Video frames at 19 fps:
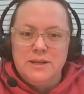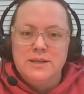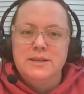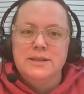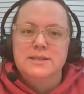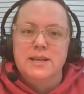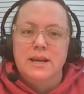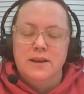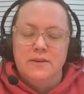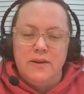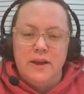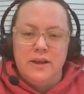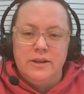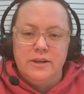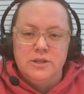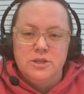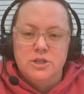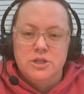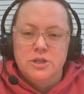
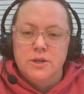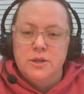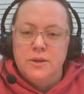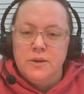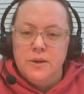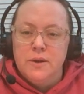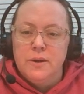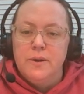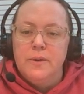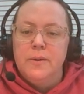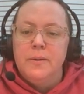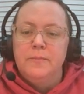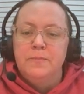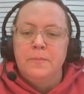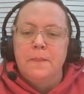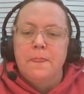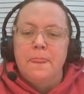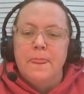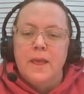disadvantage?
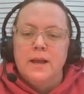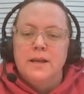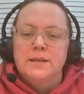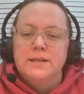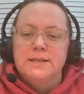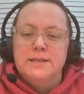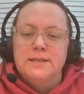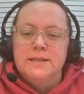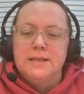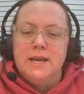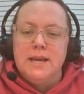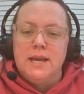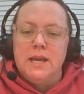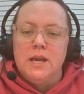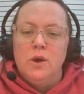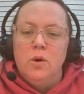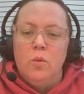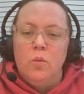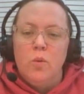
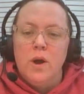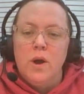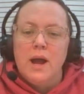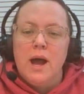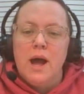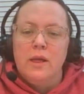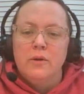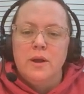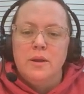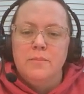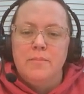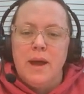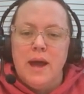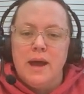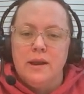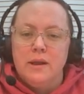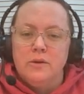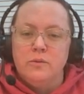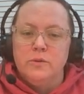C. What coloring
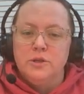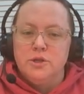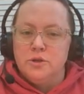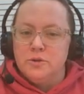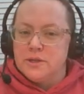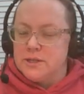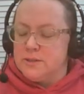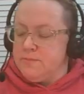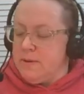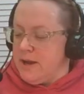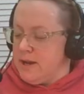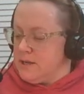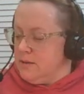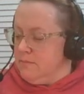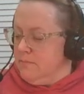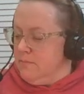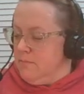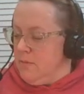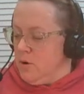pattern would you
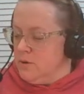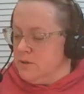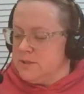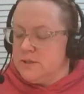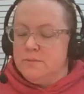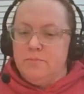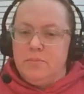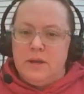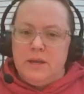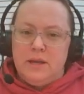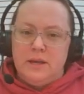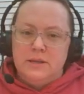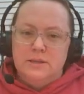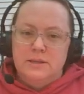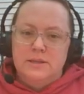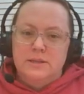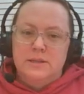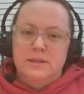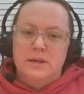expect most
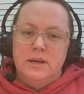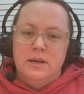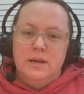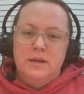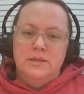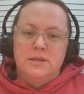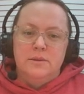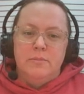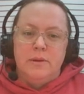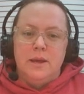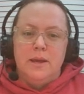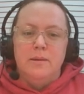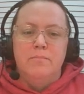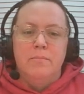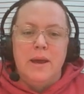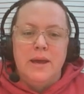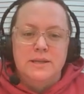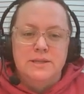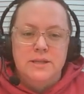beans to be
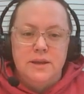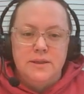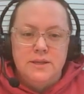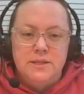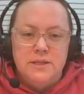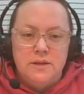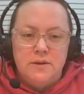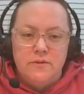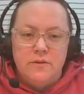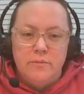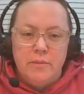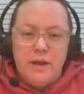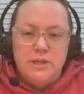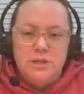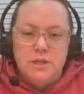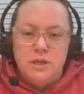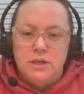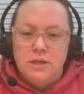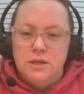based on this
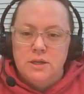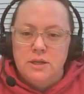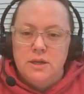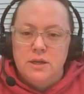information?